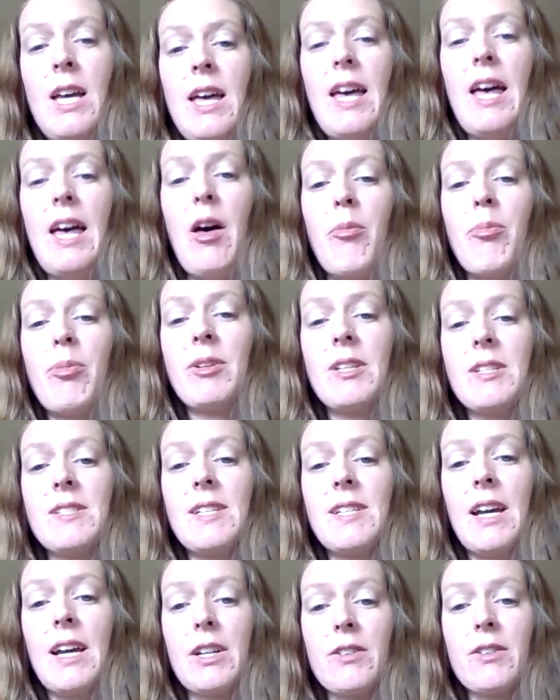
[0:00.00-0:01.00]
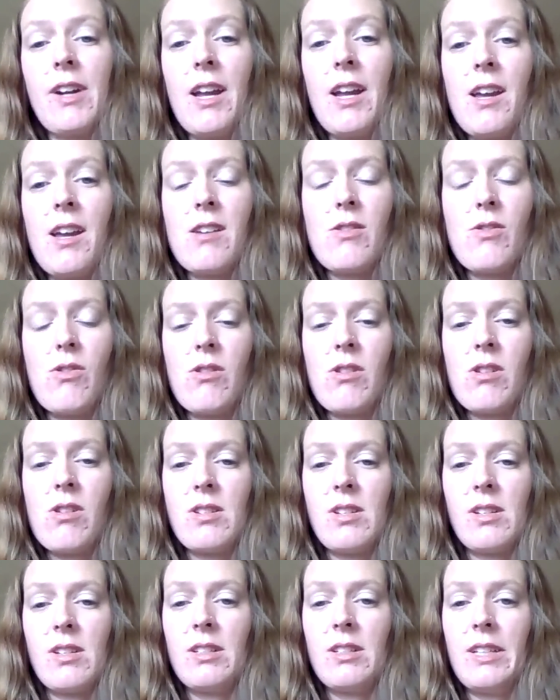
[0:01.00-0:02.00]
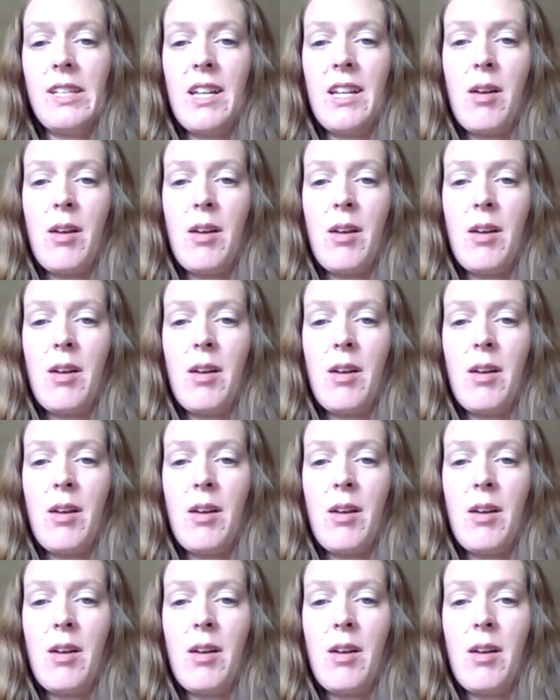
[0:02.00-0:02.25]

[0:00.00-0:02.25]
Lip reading: helping to decorate, or to clean up